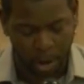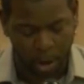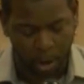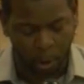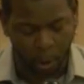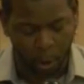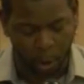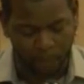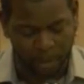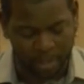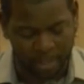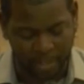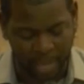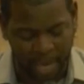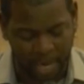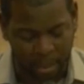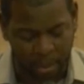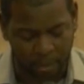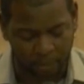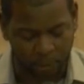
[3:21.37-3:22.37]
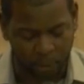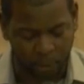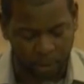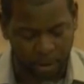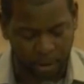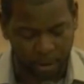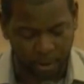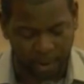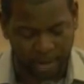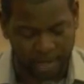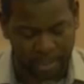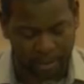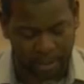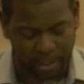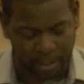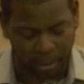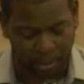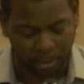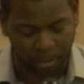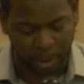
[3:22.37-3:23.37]
Lord, we thank you for your grace
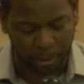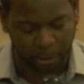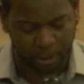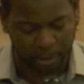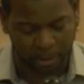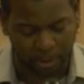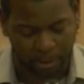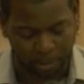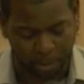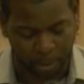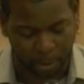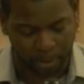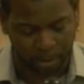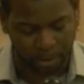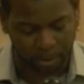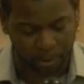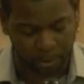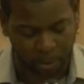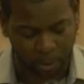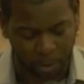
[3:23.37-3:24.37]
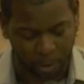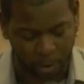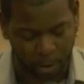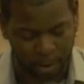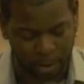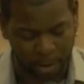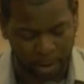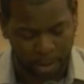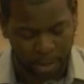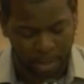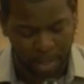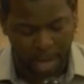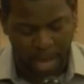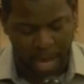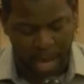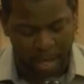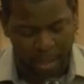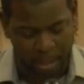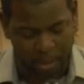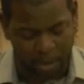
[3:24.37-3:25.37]
and your mercies upon us, Lord.
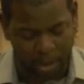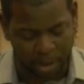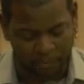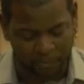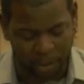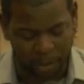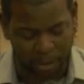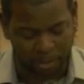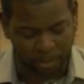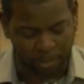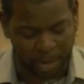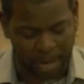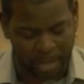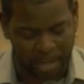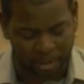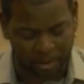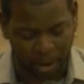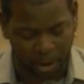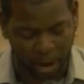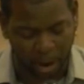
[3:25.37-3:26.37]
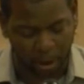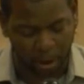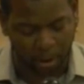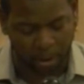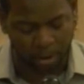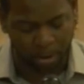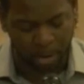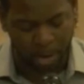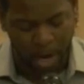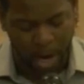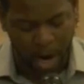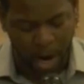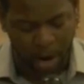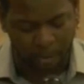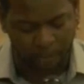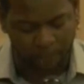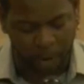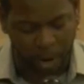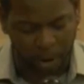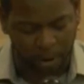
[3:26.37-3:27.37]
How you have looked past all of
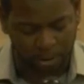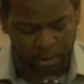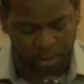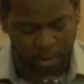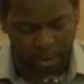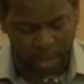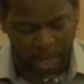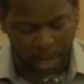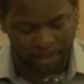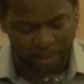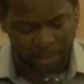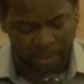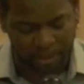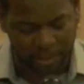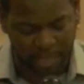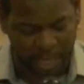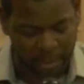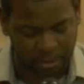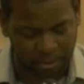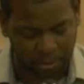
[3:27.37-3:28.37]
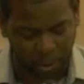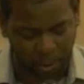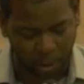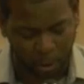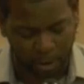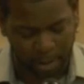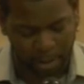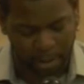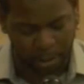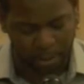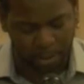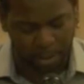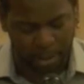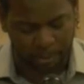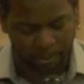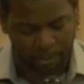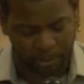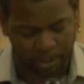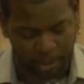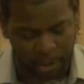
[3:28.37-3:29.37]
our faults and our mistakes, Lord, and you
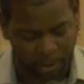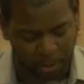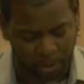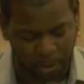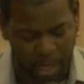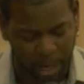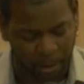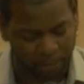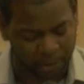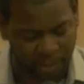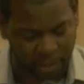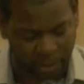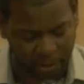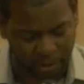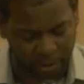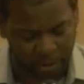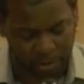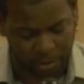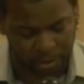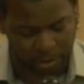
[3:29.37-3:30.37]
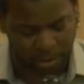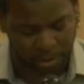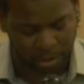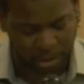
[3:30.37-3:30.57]
have still loved us.